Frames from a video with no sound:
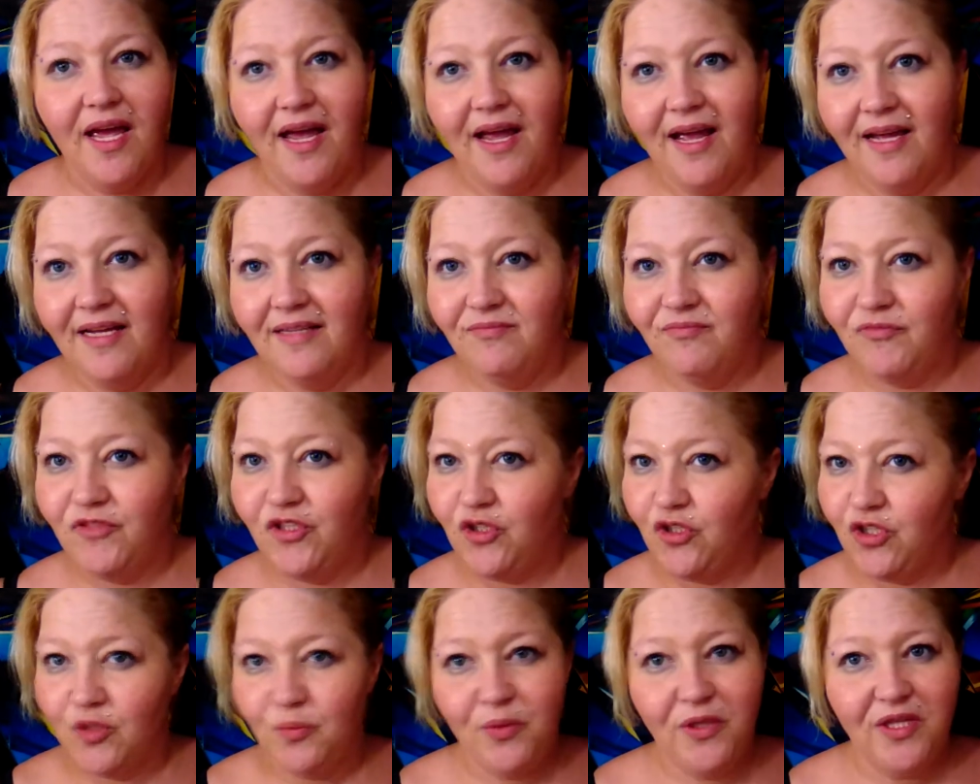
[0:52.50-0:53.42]
And
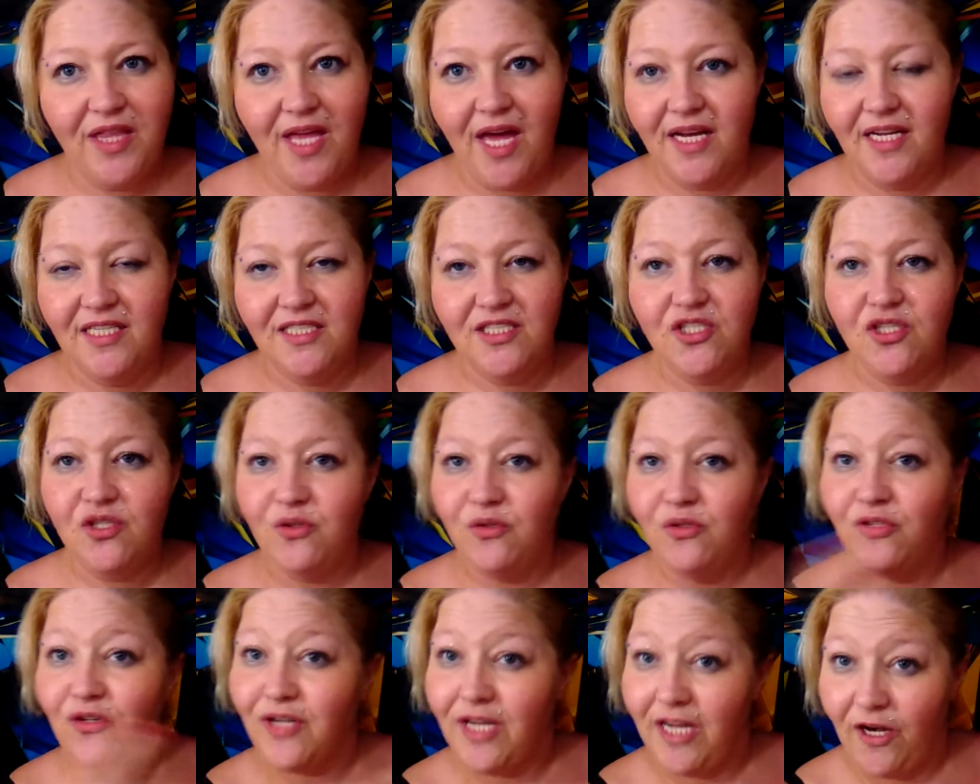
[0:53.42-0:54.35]
you just put that into
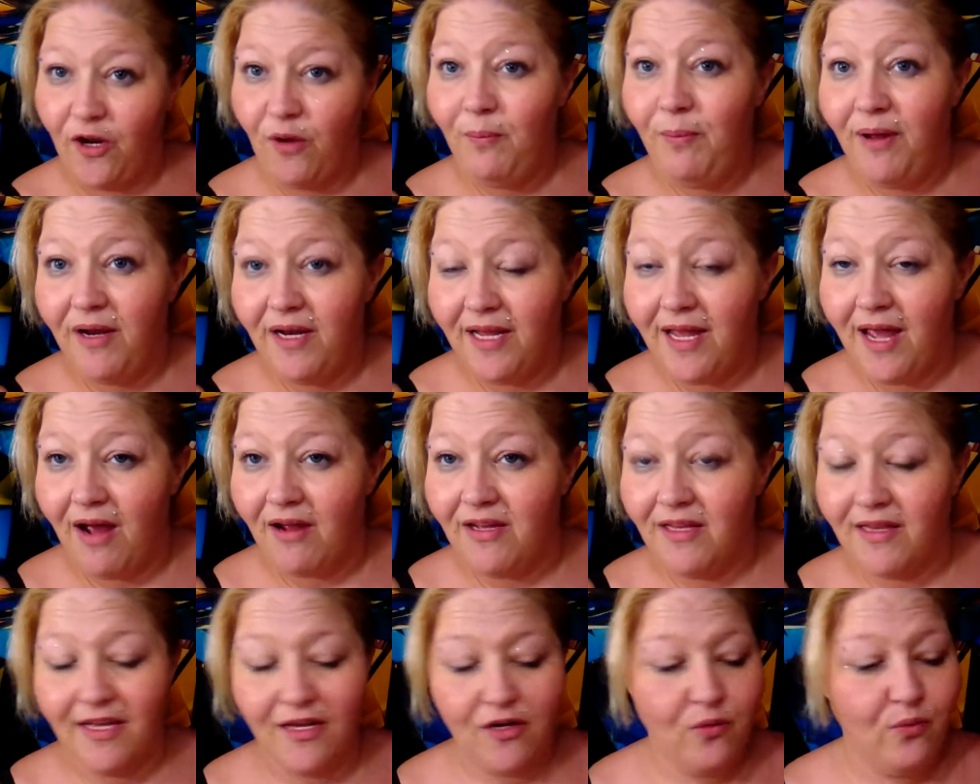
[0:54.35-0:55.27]
your Keto Buddy
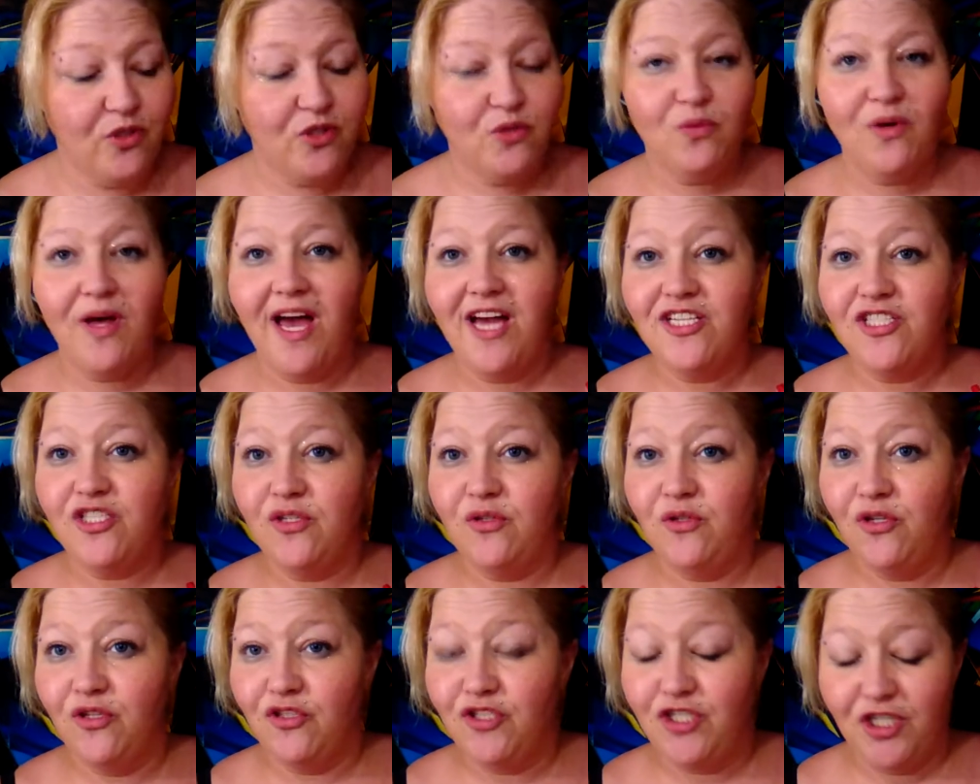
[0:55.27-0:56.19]
Calculator, which will ask
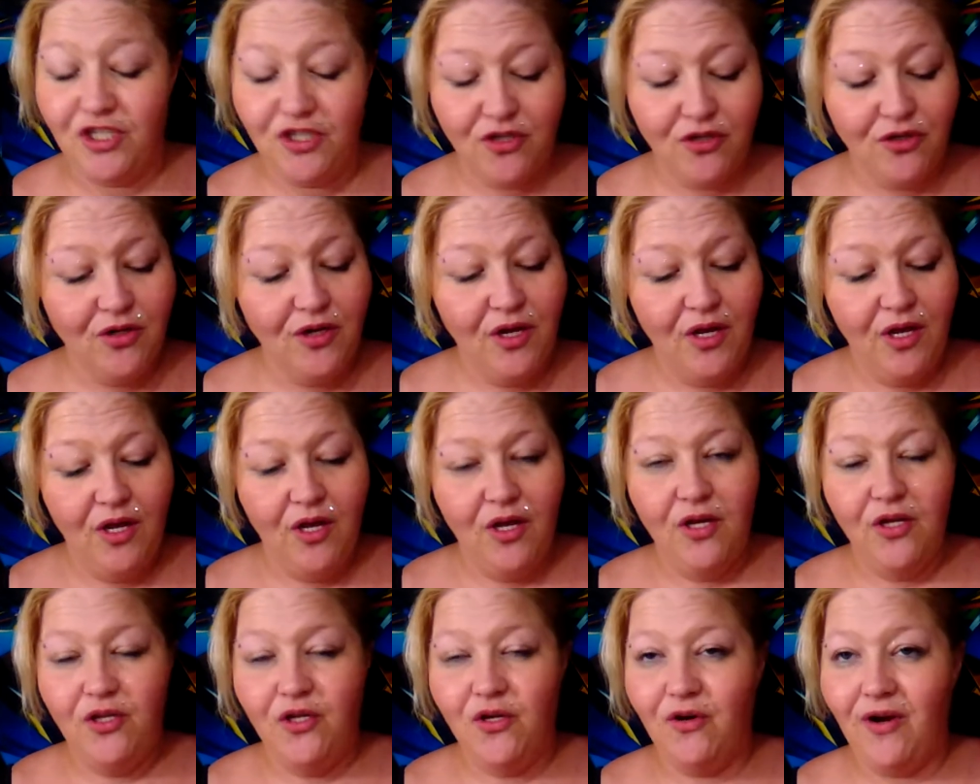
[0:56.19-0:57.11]
you your gender,
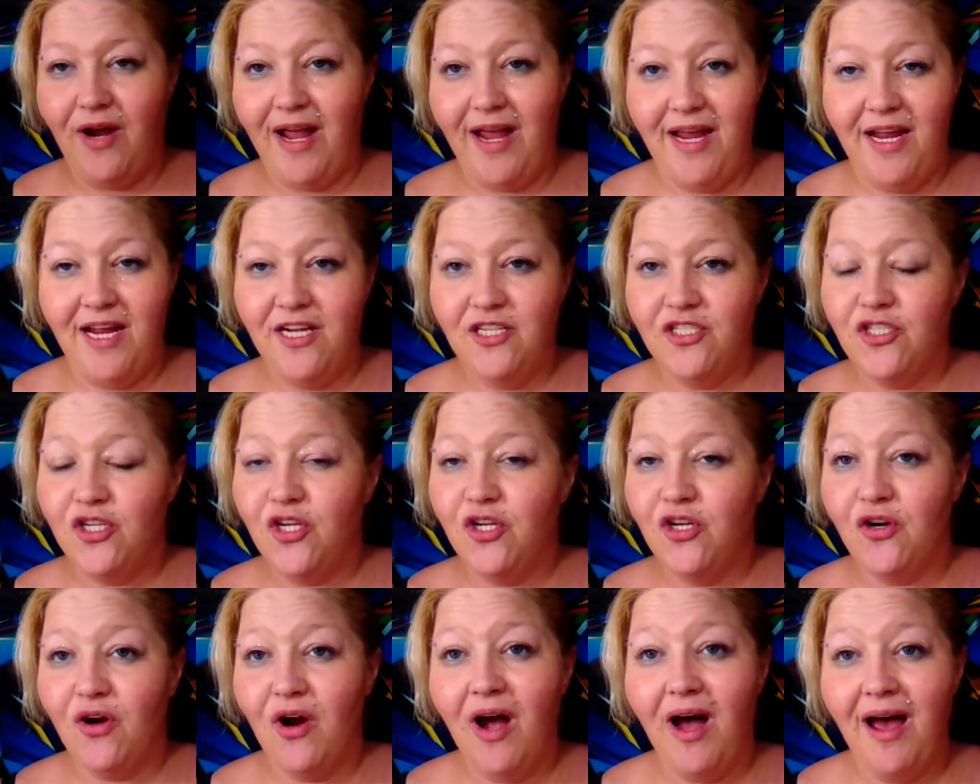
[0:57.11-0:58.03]
your age,
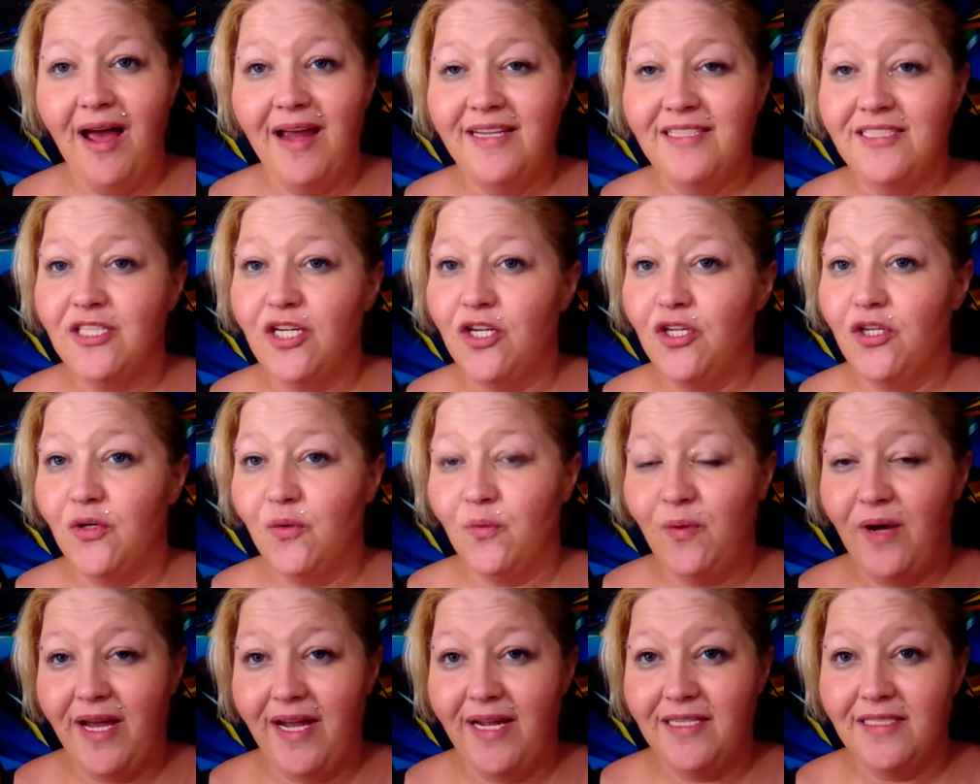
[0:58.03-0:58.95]
your height,
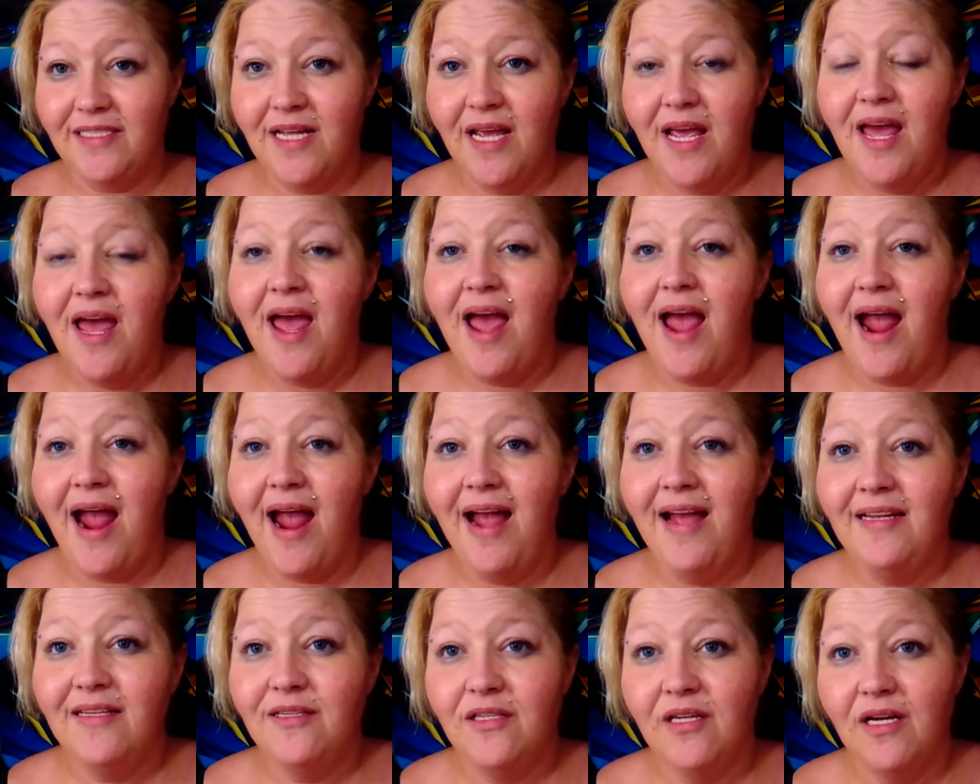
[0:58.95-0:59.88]
your weight,
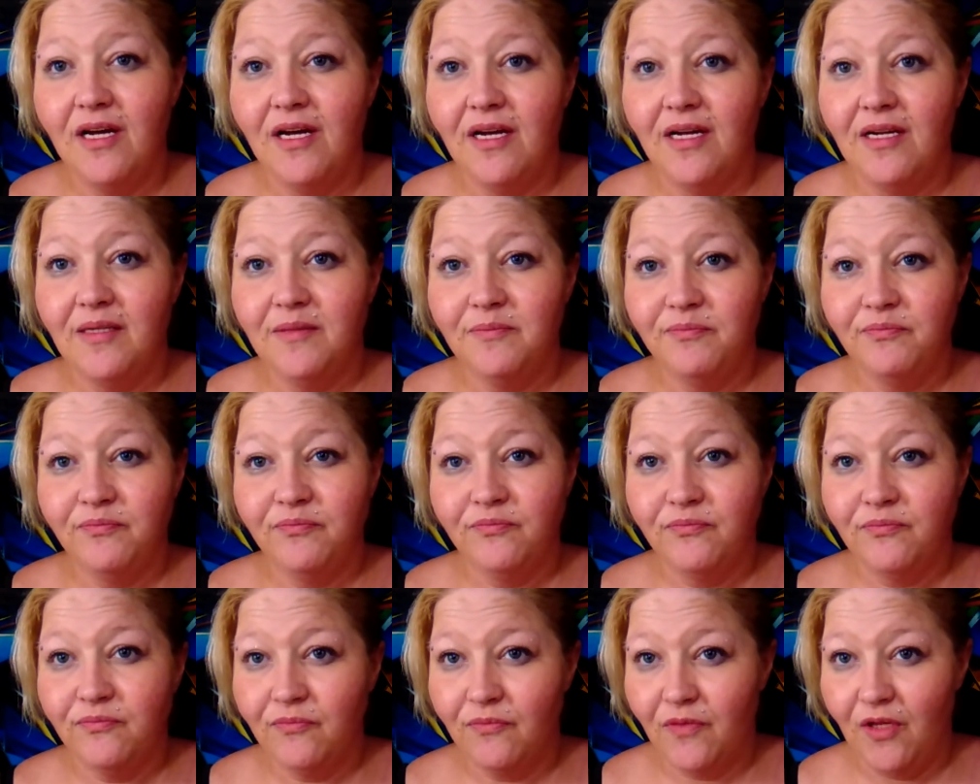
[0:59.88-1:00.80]
and
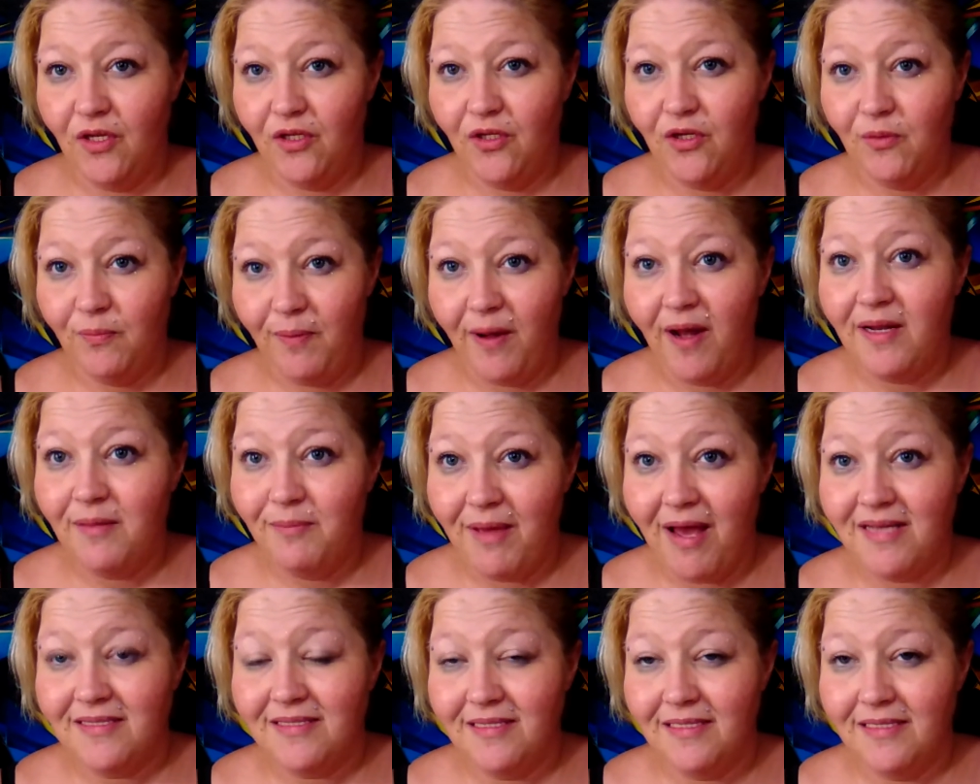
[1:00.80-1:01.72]
your body
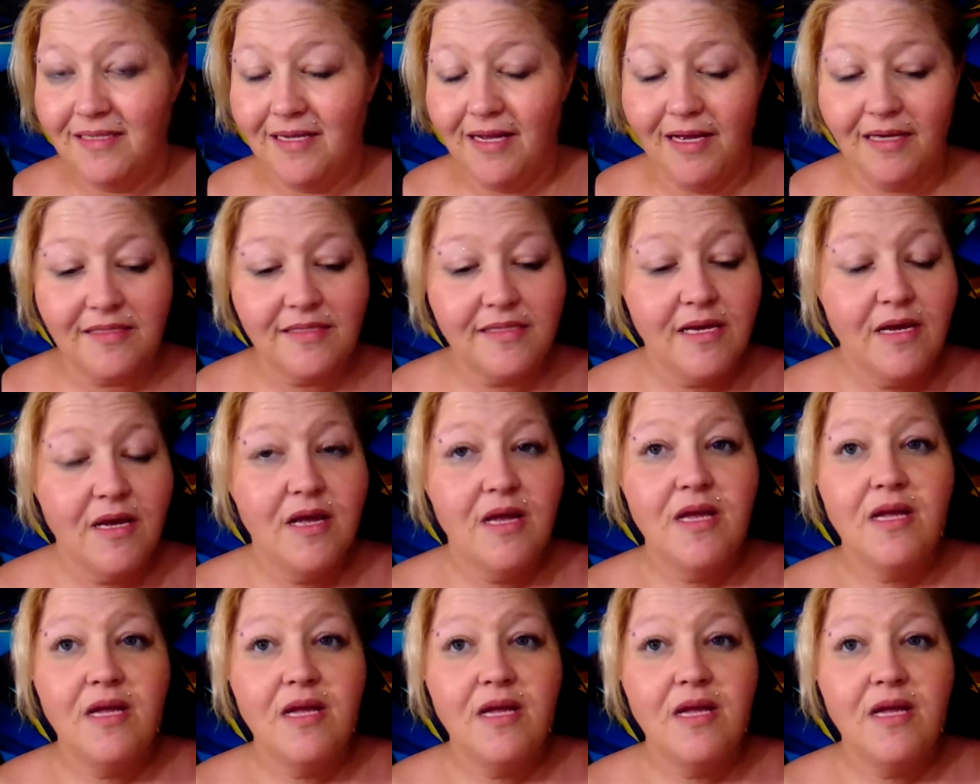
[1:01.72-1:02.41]
mass index.